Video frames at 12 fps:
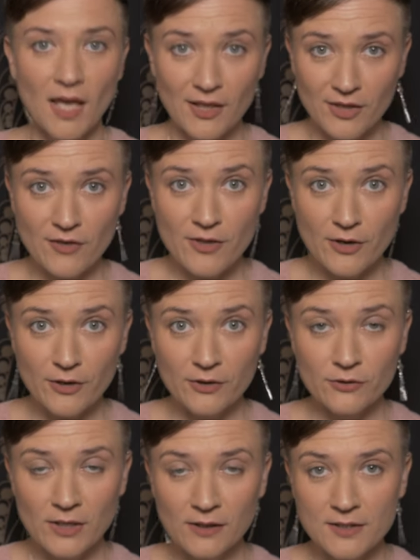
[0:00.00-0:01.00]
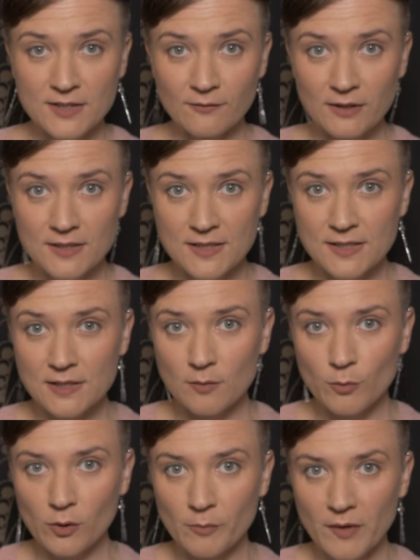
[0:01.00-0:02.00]
Another relatively
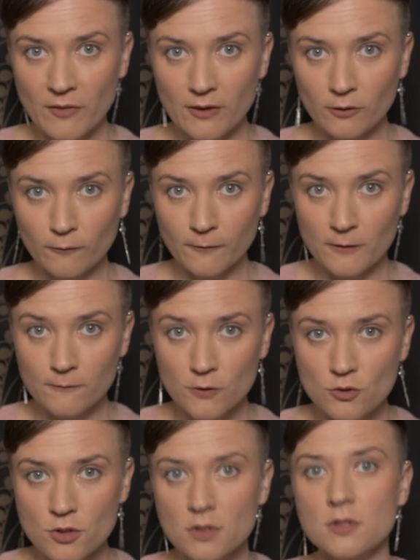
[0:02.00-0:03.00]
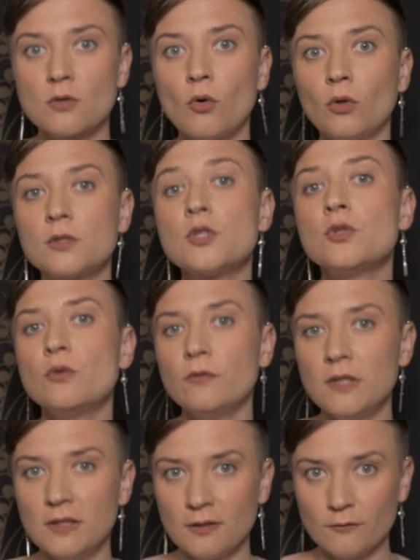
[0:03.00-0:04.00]
simple method of infusion is called sous
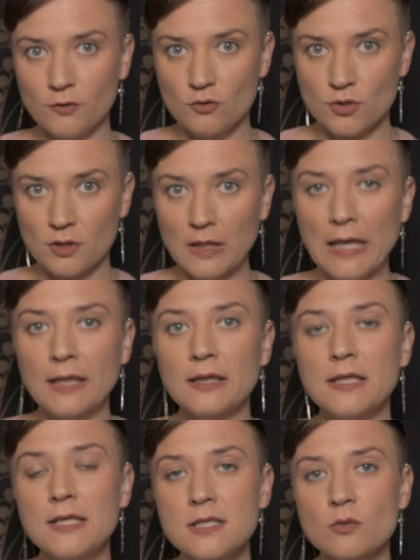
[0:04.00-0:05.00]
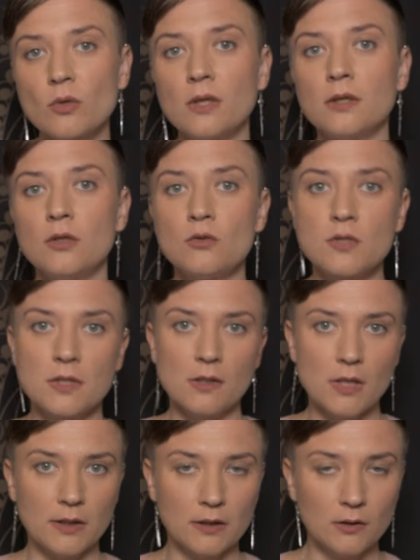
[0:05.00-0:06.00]
vide infusion, and this one used a
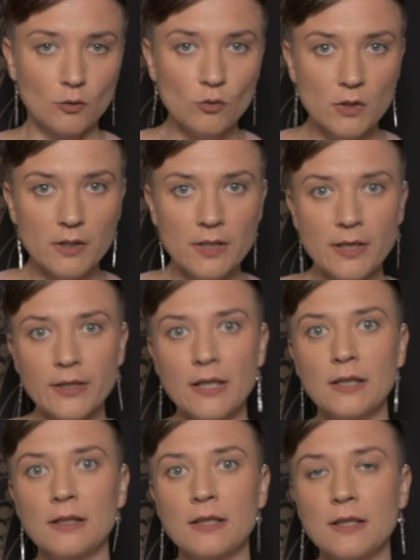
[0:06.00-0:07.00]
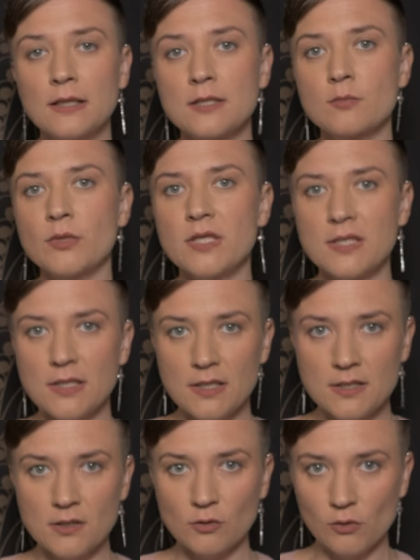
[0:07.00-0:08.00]
lot in culinary and uh, it's pretty
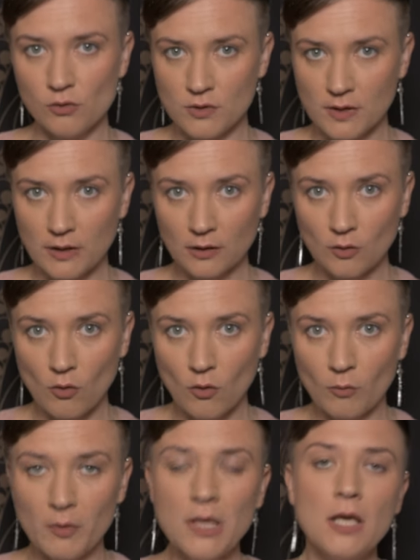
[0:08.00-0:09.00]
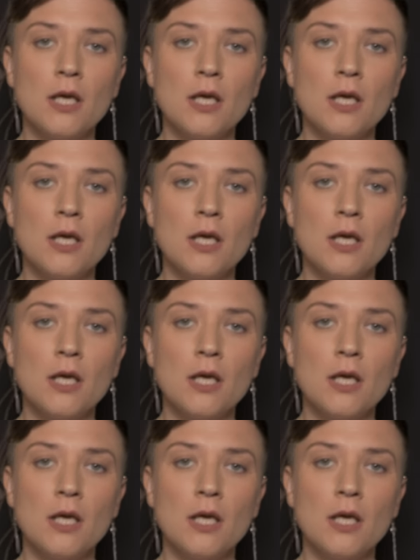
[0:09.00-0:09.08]
easy to use it at home.